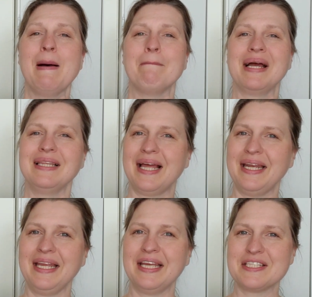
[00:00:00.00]
my
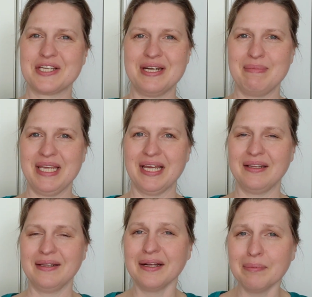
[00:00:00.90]
lighting is gonna be a
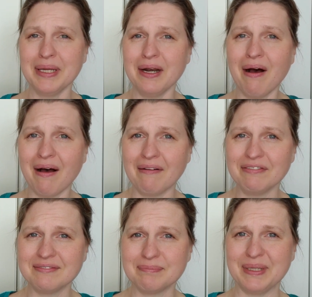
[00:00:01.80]
little bit
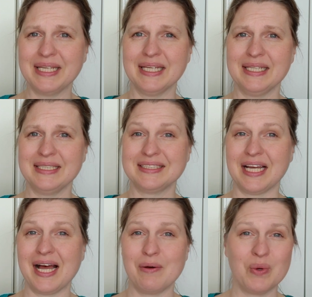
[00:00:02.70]
off because
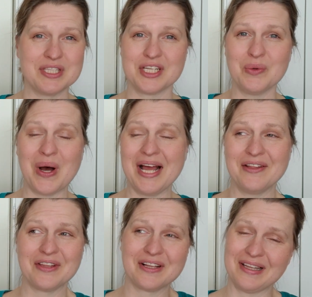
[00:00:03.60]
once in a
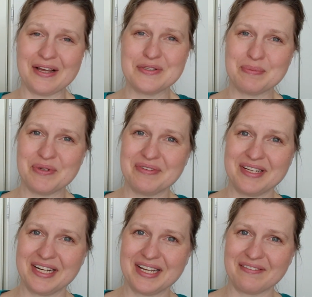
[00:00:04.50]
while the clouds move
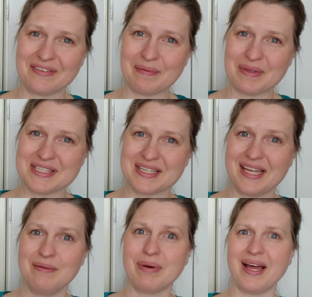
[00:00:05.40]
in and cover up the
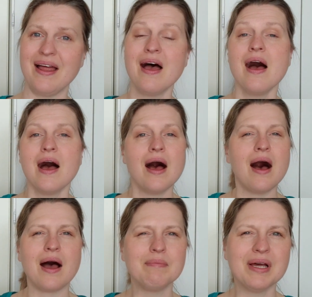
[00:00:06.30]
sun, but
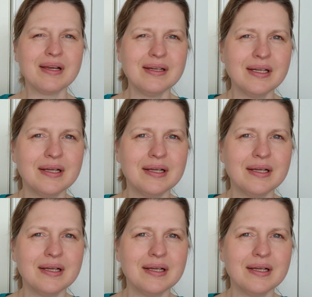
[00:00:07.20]
I'm not gonna